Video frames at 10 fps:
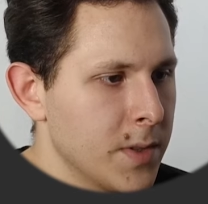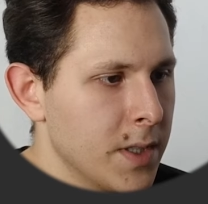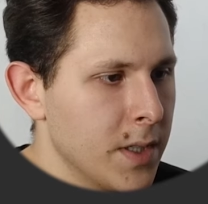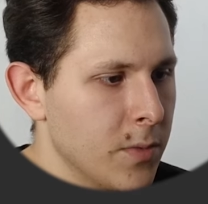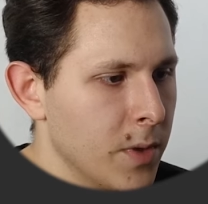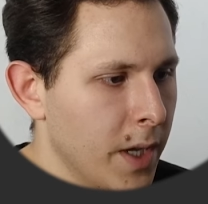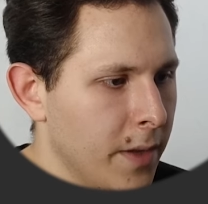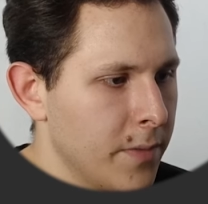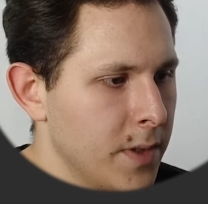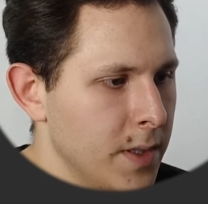you see here, we
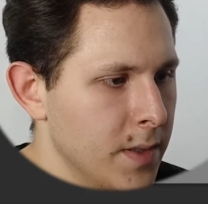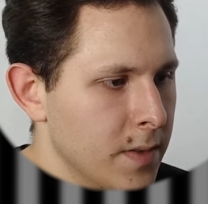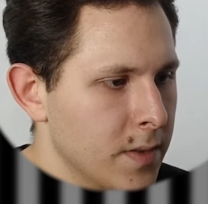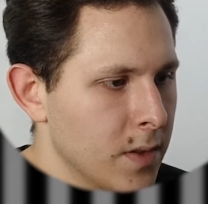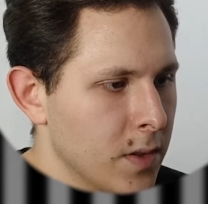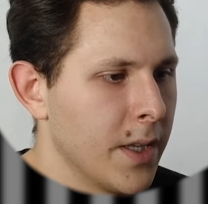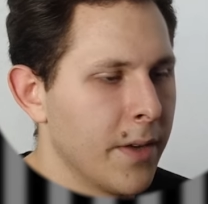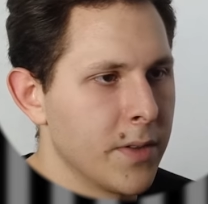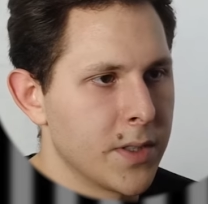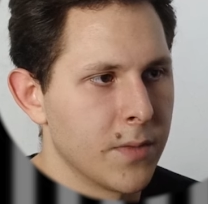have the
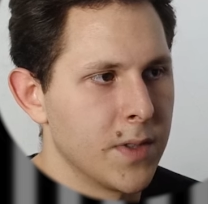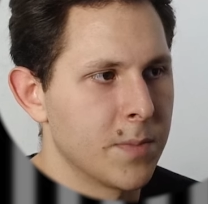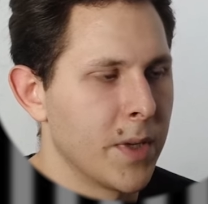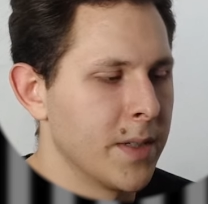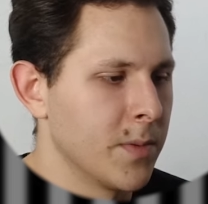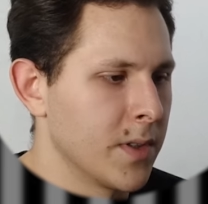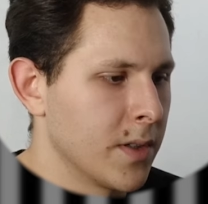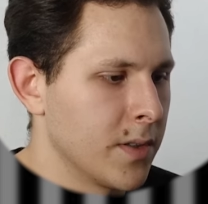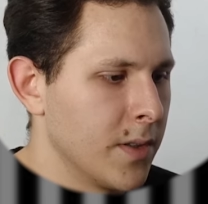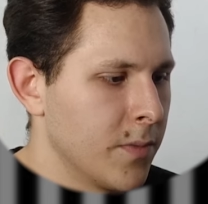levels of displacement
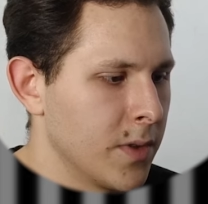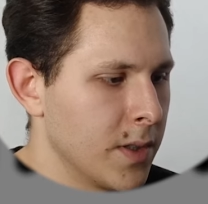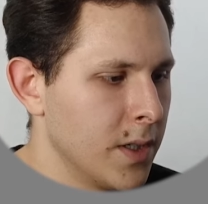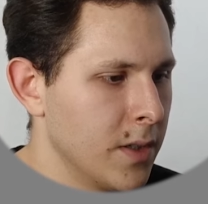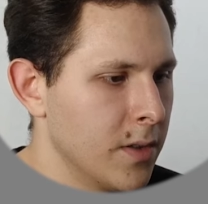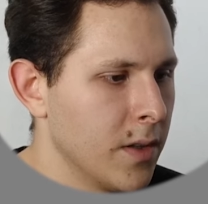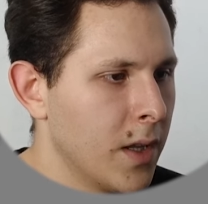are different here.